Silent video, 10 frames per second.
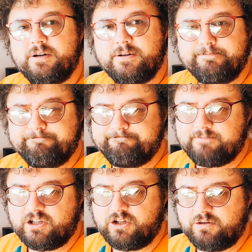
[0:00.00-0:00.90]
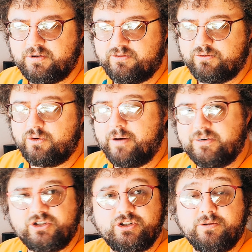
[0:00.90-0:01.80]
a little bit of
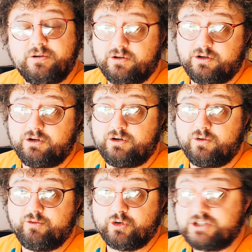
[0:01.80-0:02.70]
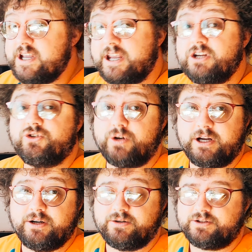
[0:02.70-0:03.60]
rubbish for day
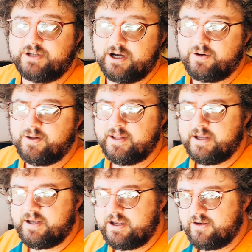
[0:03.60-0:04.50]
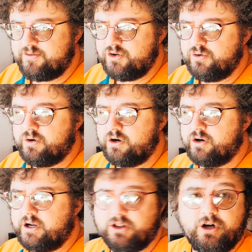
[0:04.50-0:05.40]
traders. Now, if you
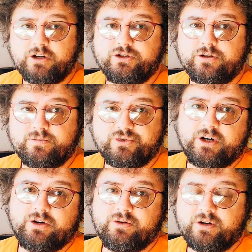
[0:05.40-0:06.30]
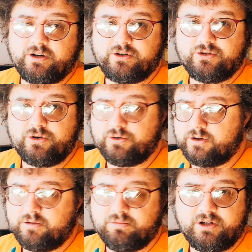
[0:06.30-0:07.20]
are a long-term trader, then I
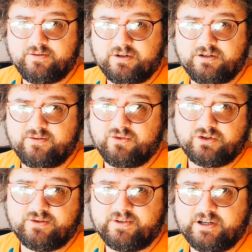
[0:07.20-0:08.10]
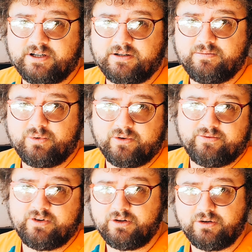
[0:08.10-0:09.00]
totally believe in a diversified
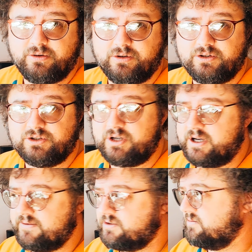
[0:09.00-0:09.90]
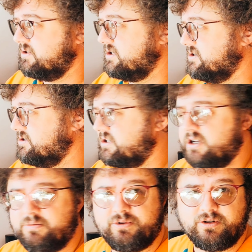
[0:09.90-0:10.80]
portfolio. You just have to, because you
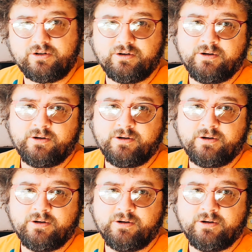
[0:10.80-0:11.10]
can't put all